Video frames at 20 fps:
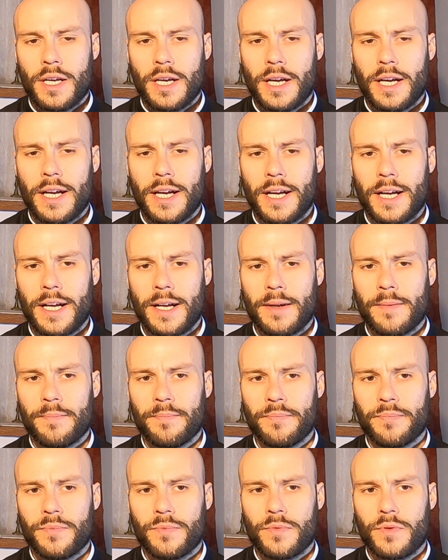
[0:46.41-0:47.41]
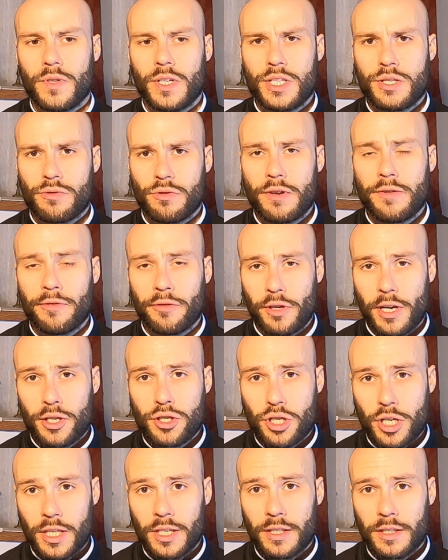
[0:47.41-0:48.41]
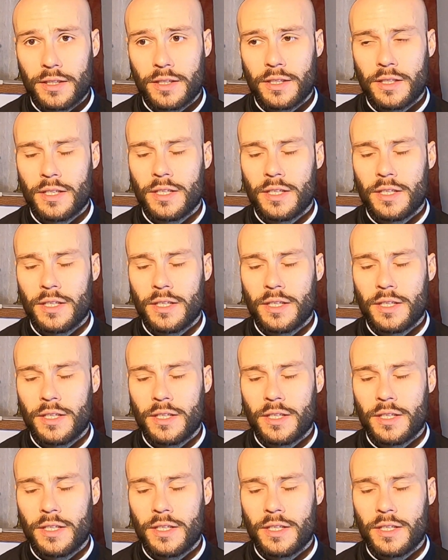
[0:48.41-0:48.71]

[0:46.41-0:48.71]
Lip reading: It's refreshing,